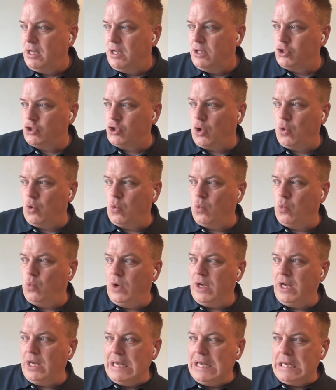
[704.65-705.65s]
So
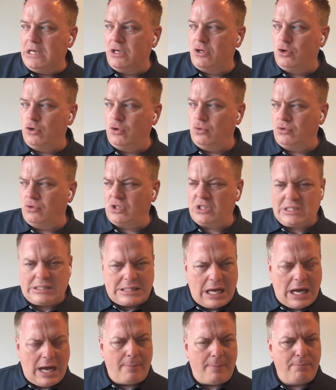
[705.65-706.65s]
we need to
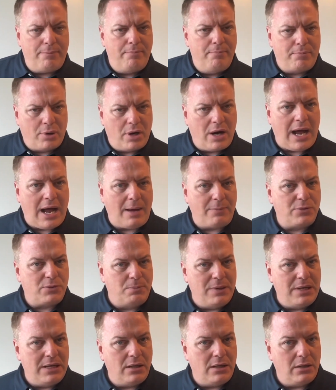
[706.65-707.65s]
stop perhaps
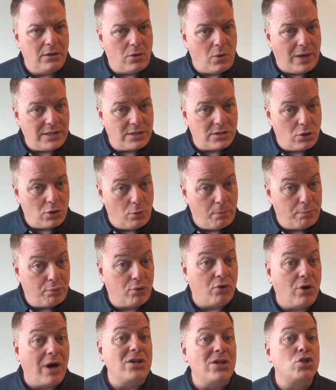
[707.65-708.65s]
being quite so
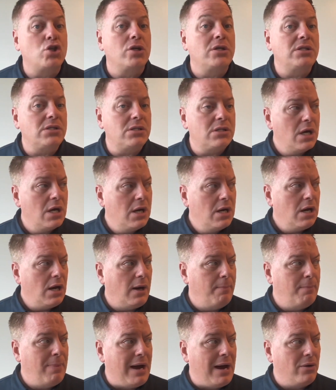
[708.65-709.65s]
precious
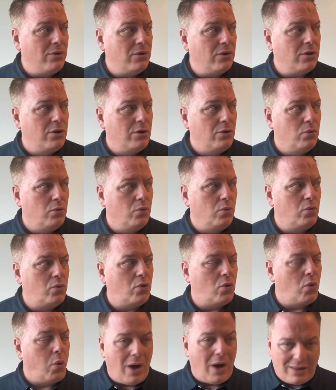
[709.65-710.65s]
about the
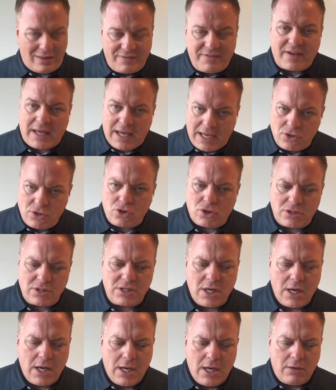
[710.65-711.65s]

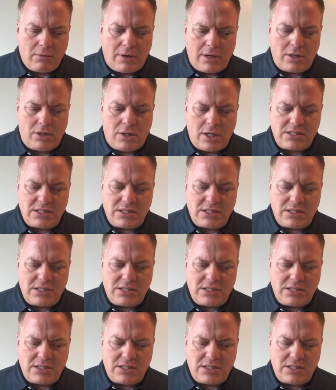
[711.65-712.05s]
qualifications, right?